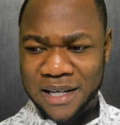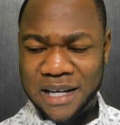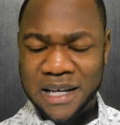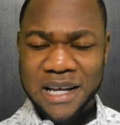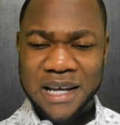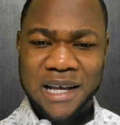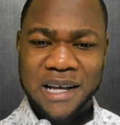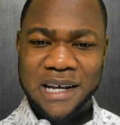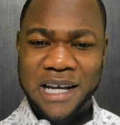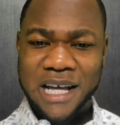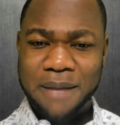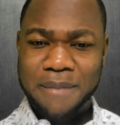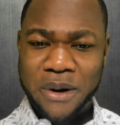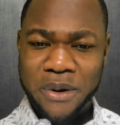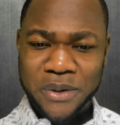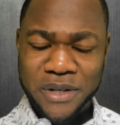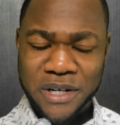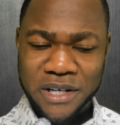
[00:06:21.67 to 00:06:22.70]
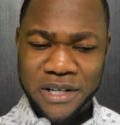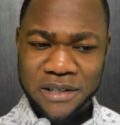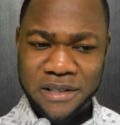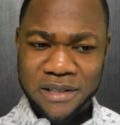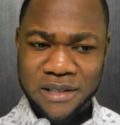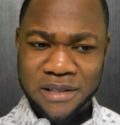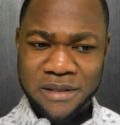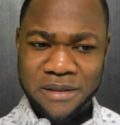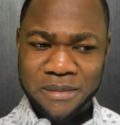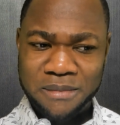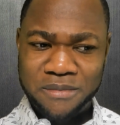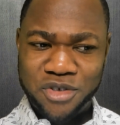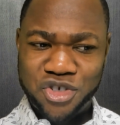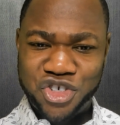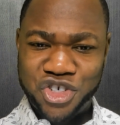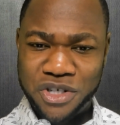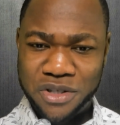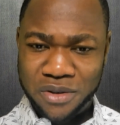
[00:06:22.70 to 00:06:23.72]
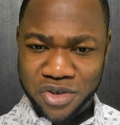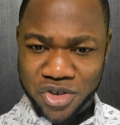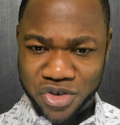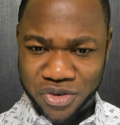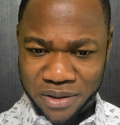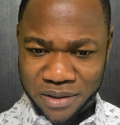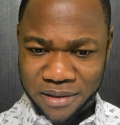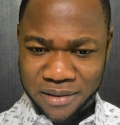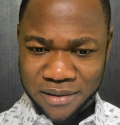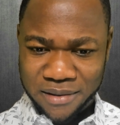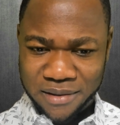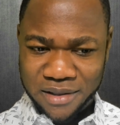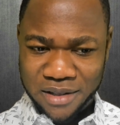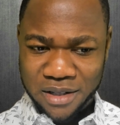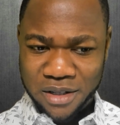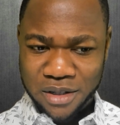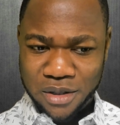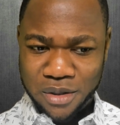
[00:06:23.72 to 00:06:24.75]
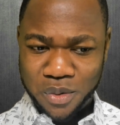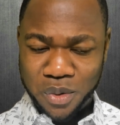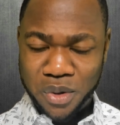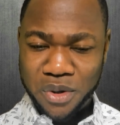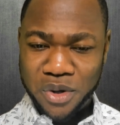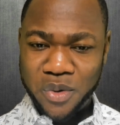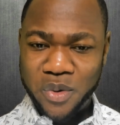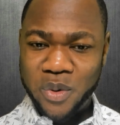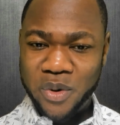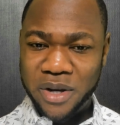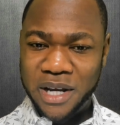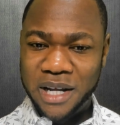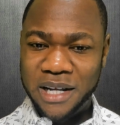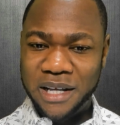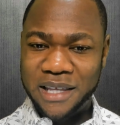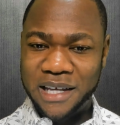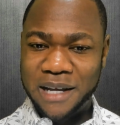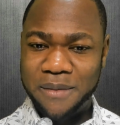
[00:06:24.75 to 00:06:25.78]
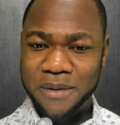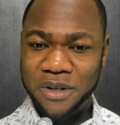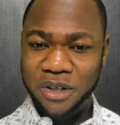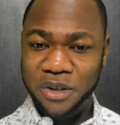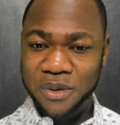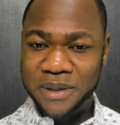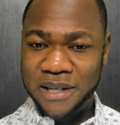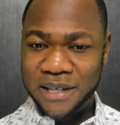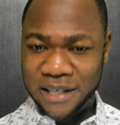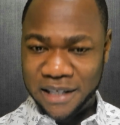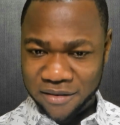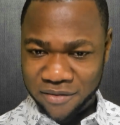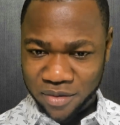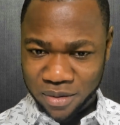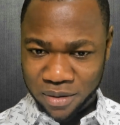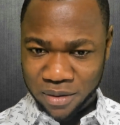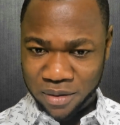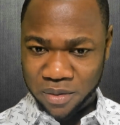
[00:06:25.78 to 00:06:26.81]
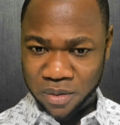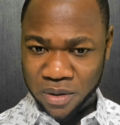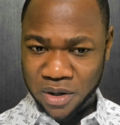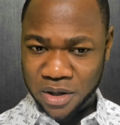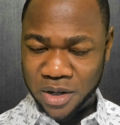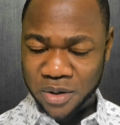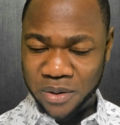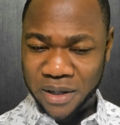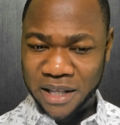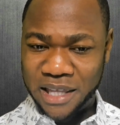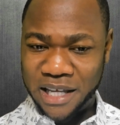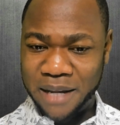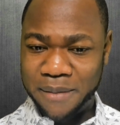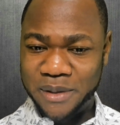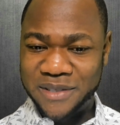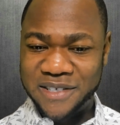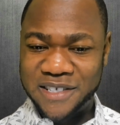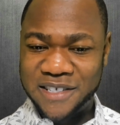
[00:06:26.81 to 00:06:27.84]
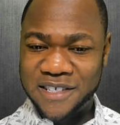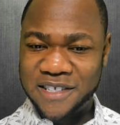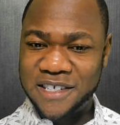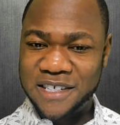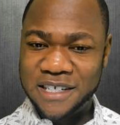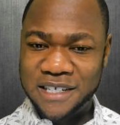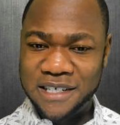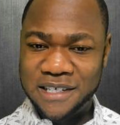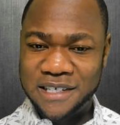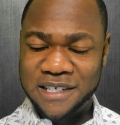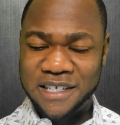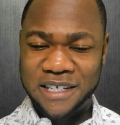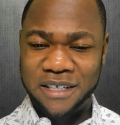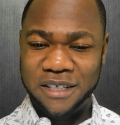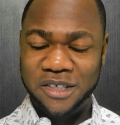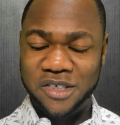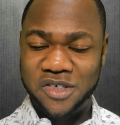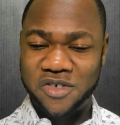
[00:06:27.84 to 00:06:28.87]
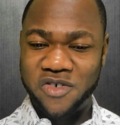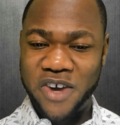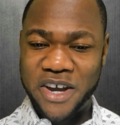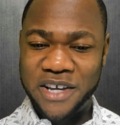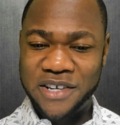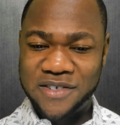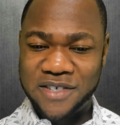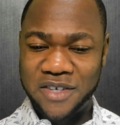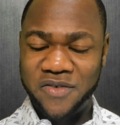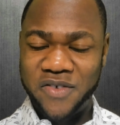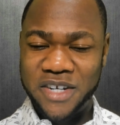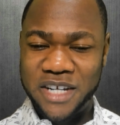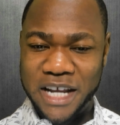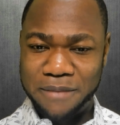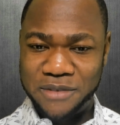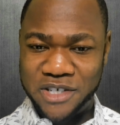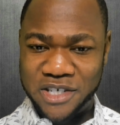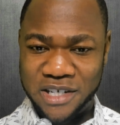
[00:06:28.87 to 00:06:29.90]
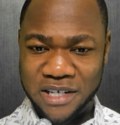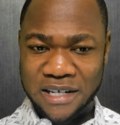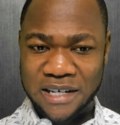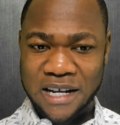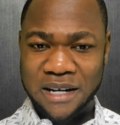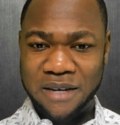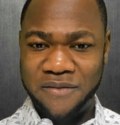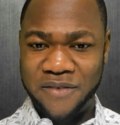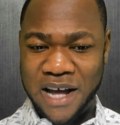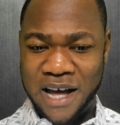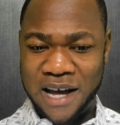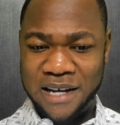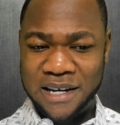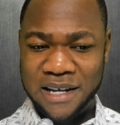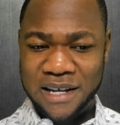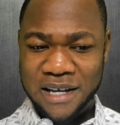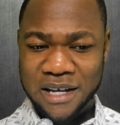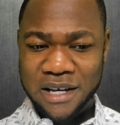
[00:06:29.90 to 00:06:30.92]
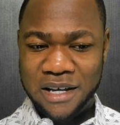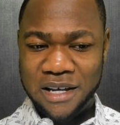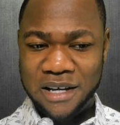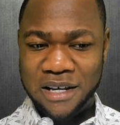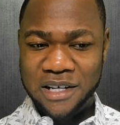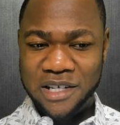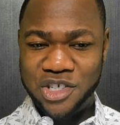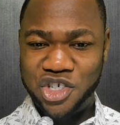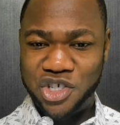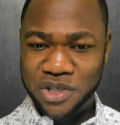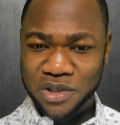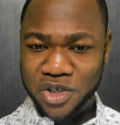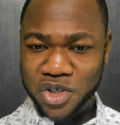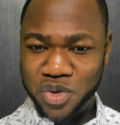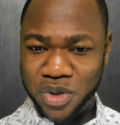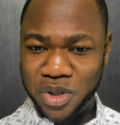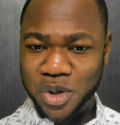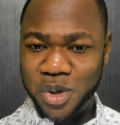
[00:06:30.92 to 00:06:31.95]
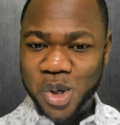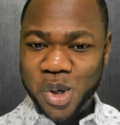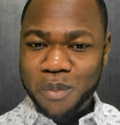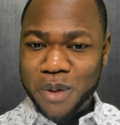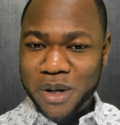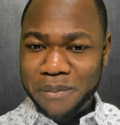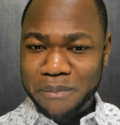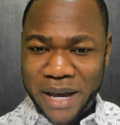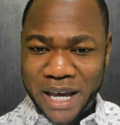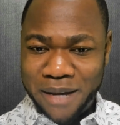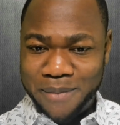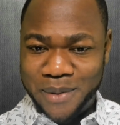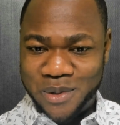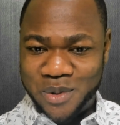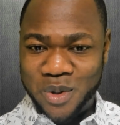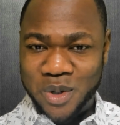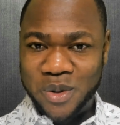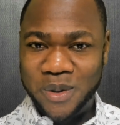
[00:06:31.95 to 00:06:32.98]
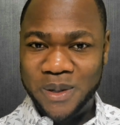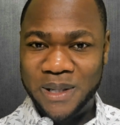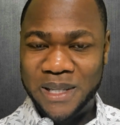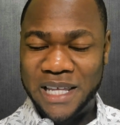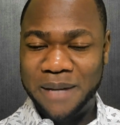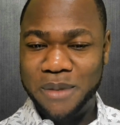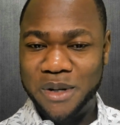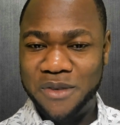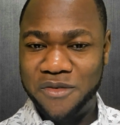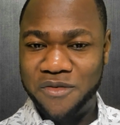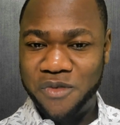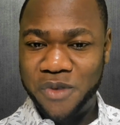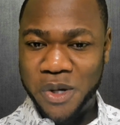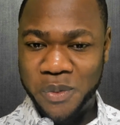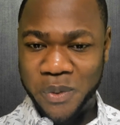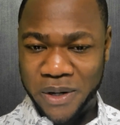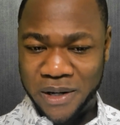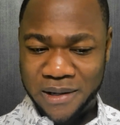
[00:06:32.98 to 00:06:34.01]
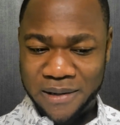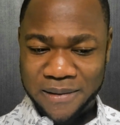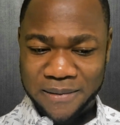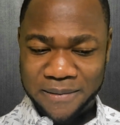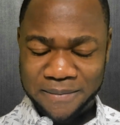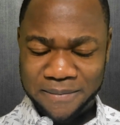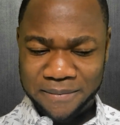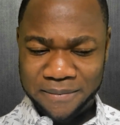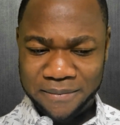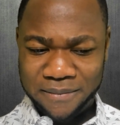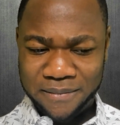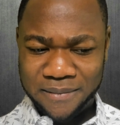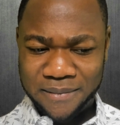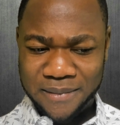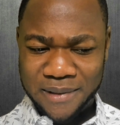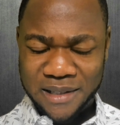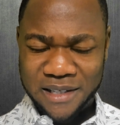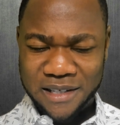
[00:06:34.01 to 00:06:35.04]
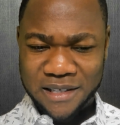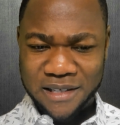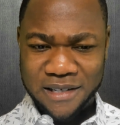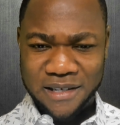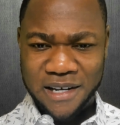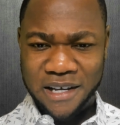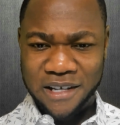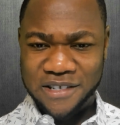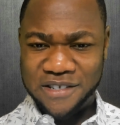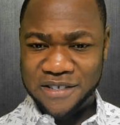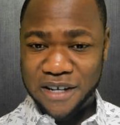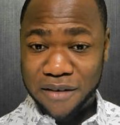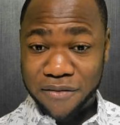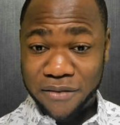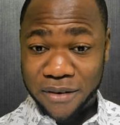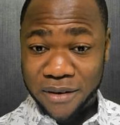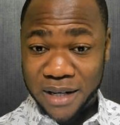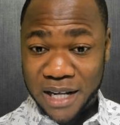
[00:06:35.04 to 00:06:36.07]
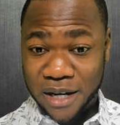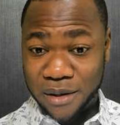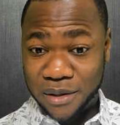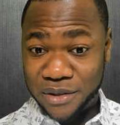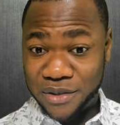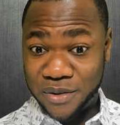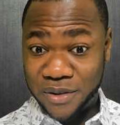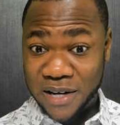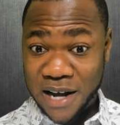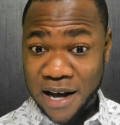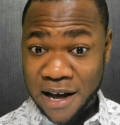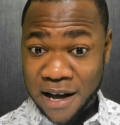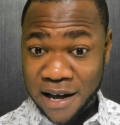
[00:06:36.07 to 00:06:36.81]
How about children who don't know anything about good and evil, who don't know anything about sin and grace and redemption, none of that. Children, newborn babies who don't know anything about free will, they suffer, they also die